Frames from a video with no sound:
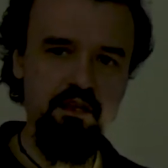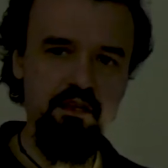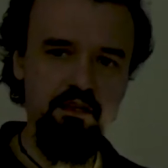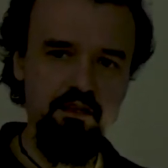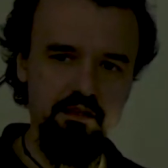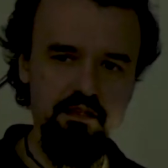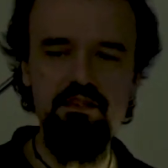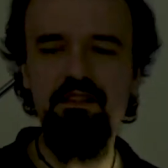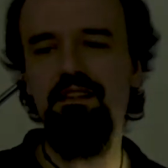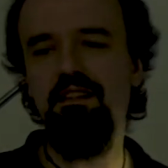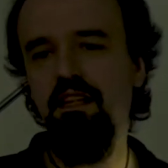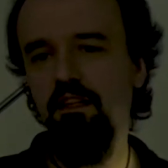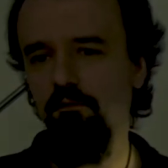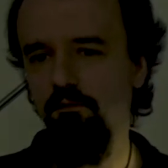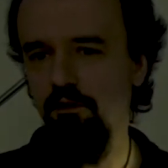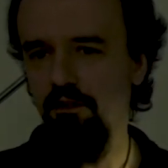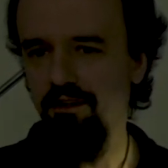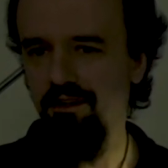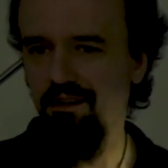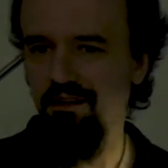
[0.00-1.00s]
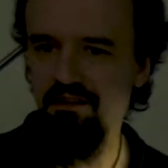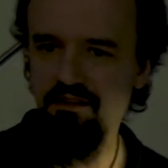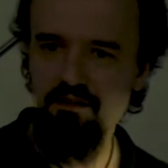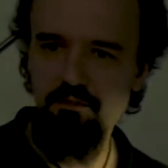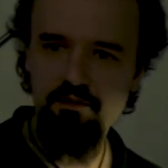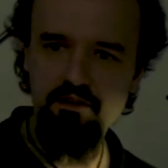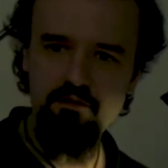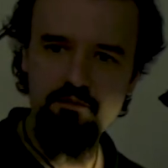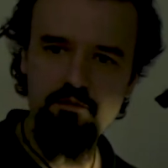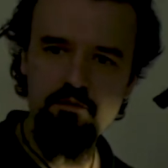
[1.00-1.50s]
is not for a
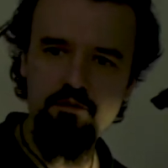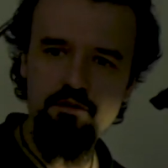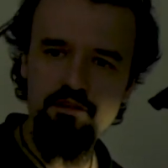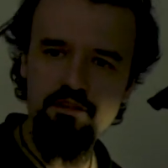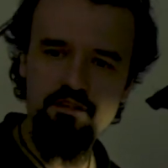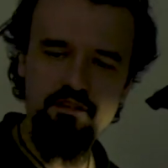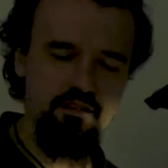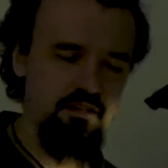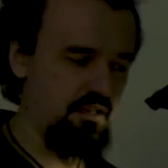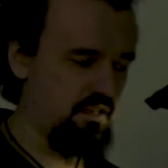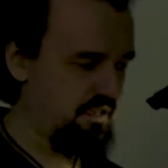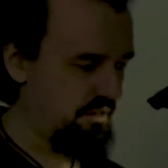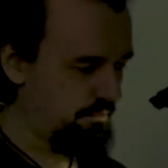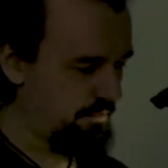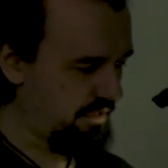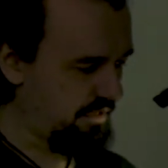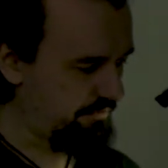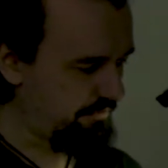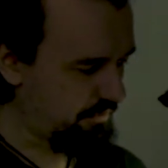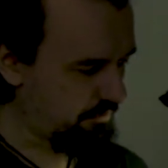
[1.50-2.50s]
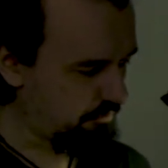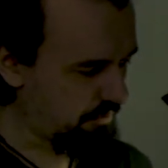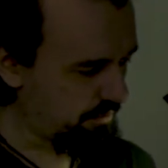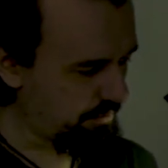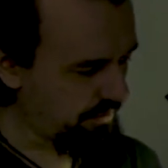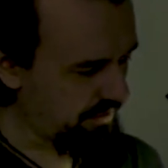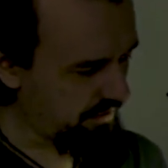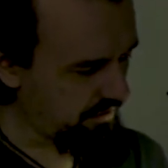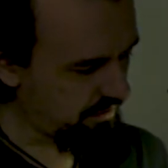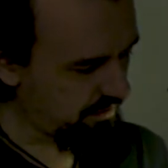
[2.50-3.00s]
customer, of course, but if it would
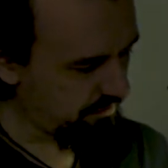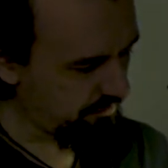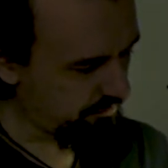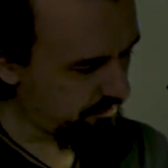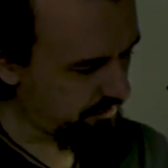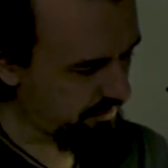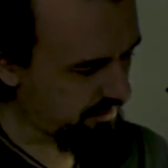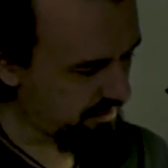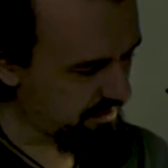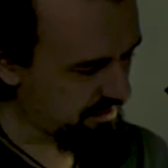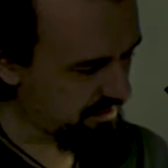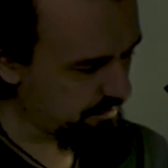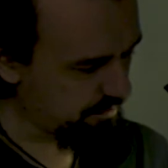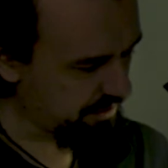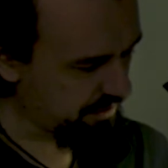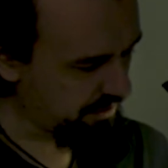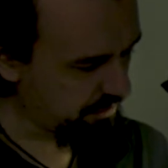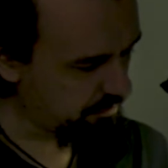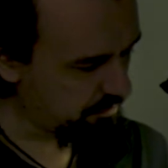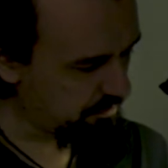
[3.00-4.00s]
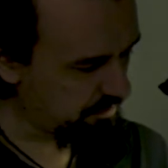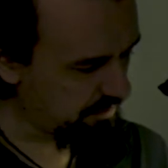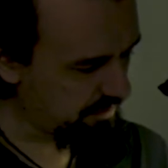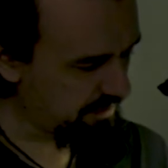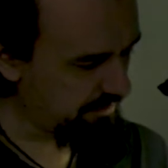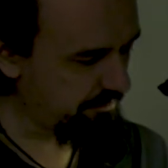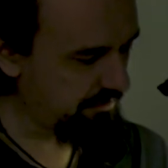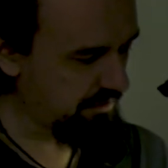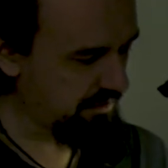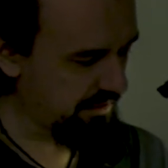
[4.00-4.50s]
be for a customer, you
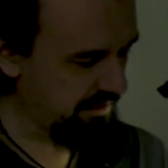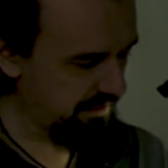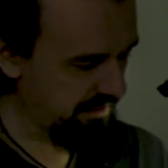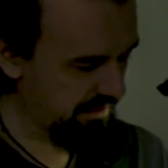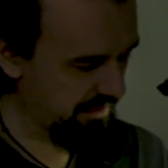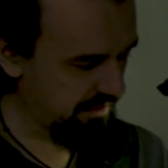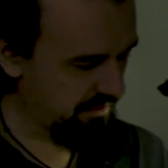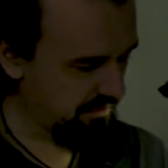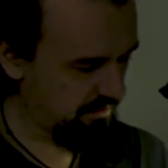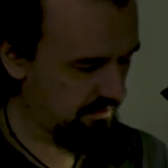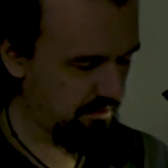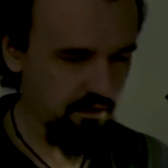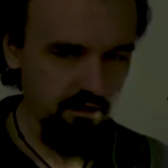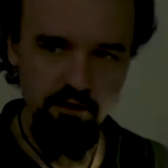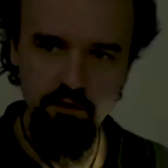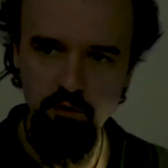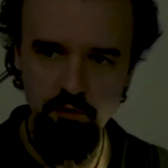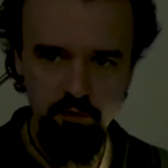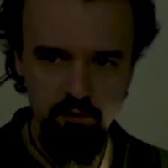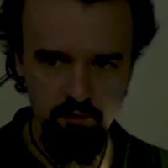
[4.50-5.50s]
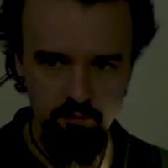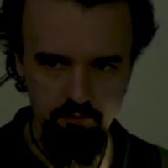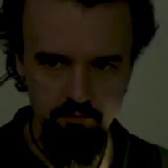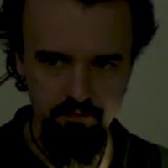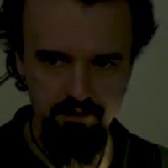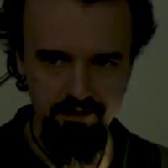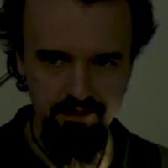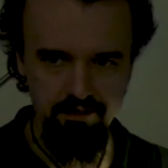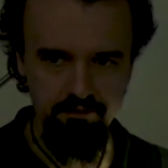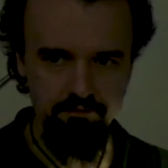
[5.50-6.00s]
definitely need the logo
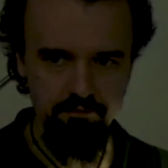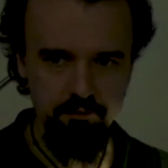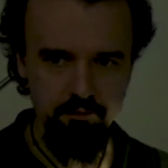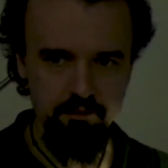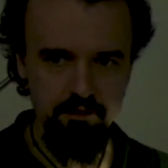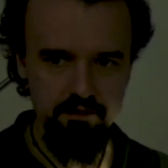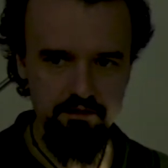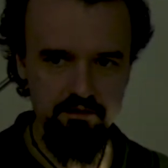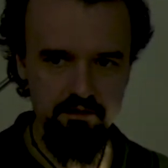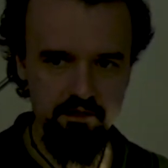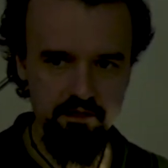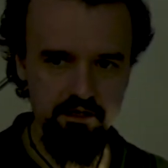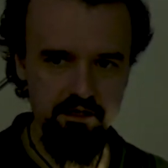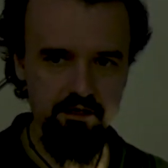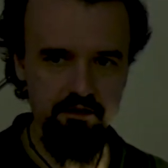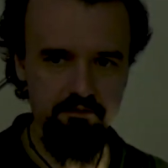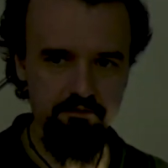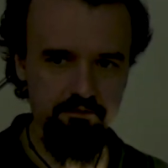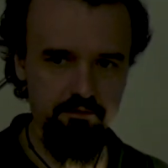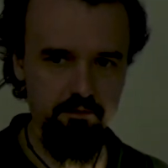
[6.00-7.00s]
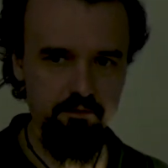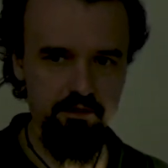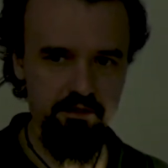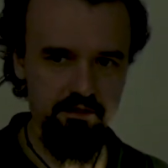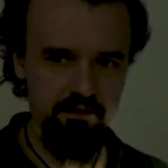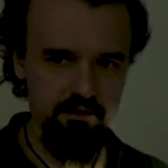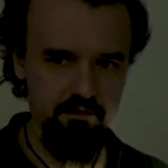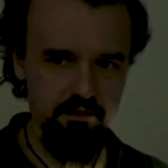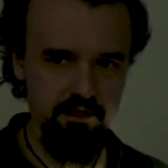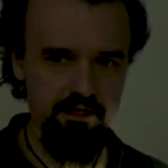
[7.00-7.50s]
in focus, clear
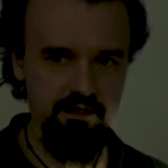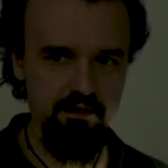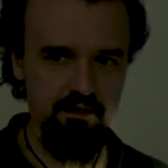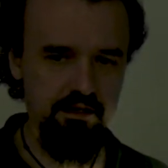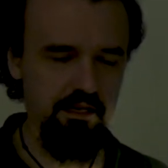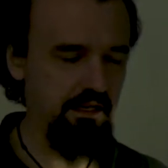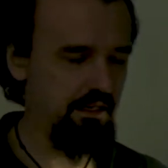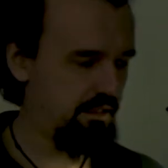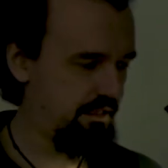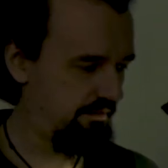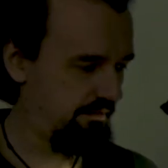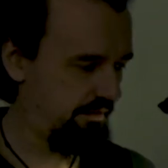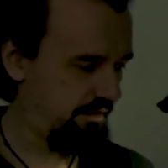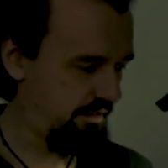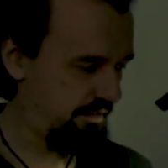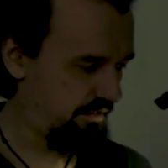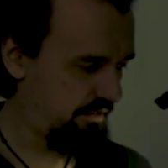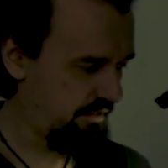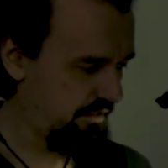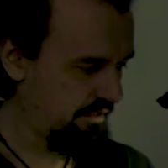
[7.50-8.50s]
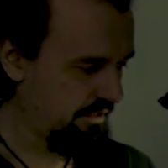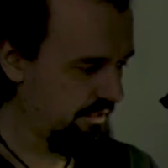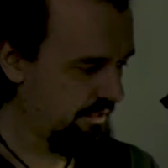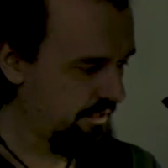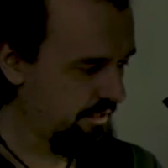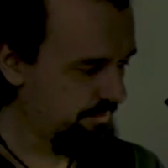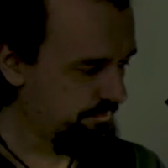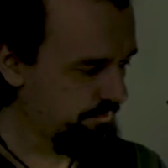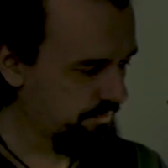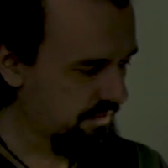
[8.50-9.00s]
light, everything.
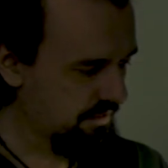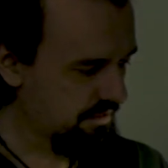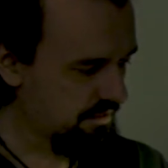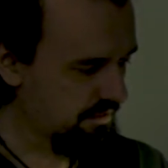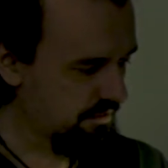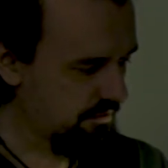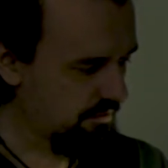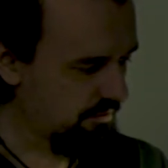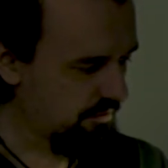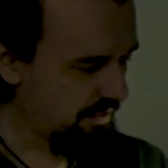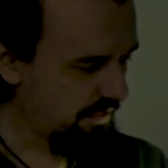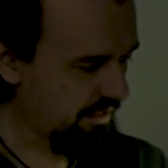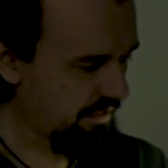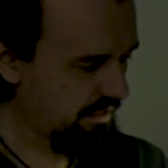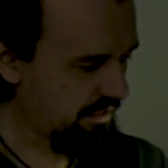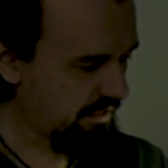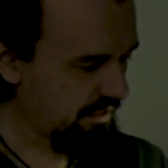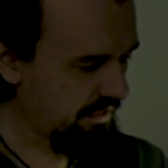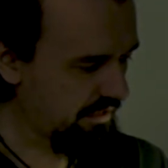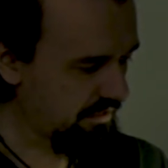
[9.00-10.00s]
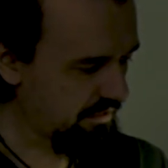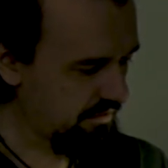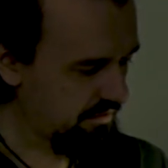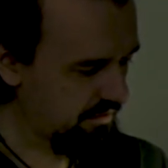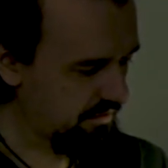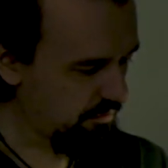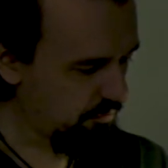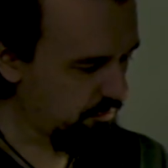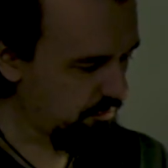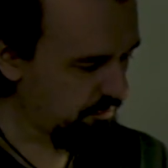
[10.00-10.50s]
So I'm gonna need
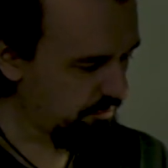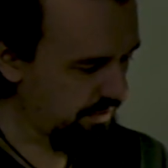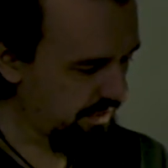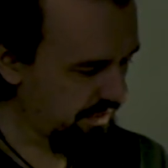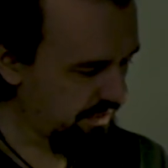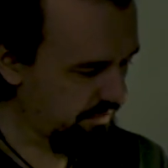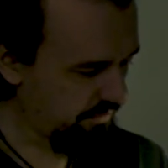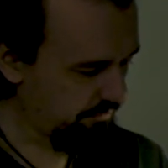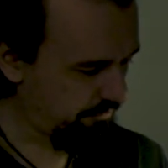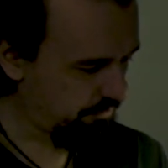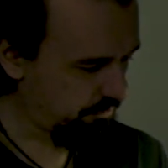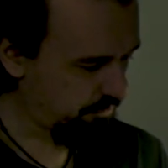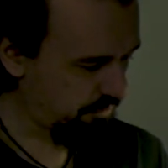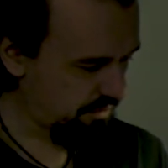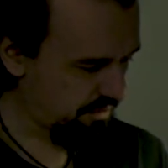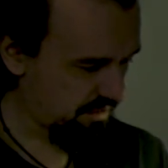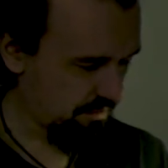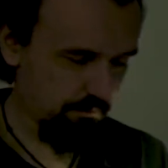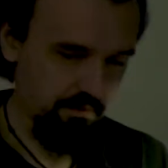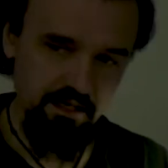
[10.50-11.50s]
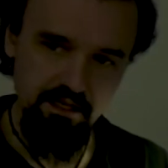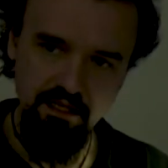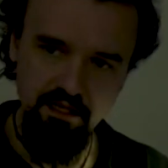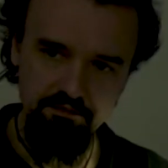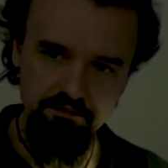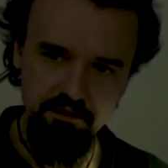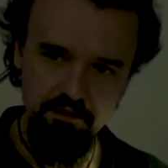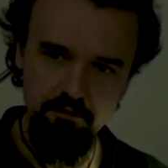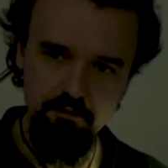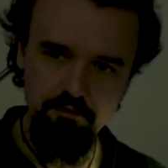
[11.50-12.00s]
the whole blade in focus. I might have
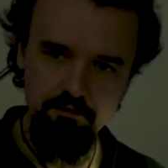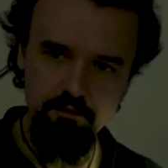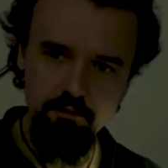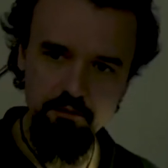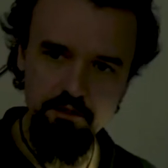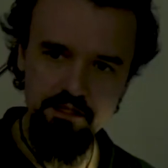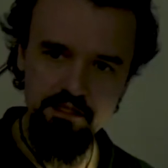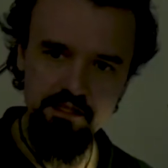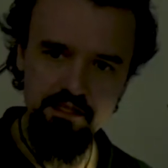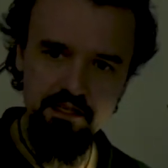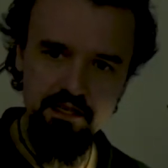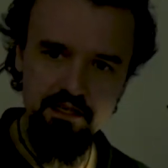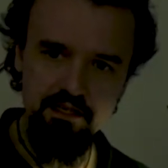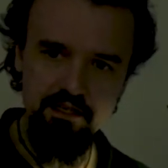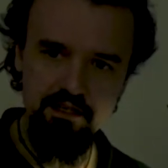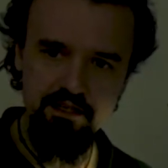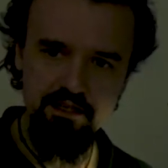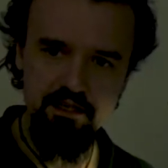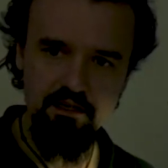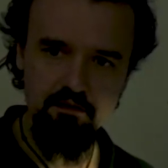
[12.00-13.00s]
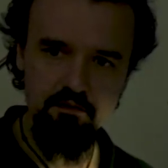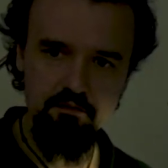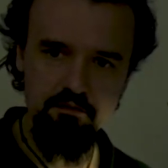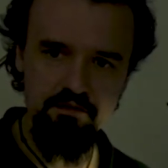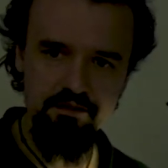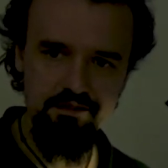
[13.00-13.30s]
to do a focus stack, like I don't know,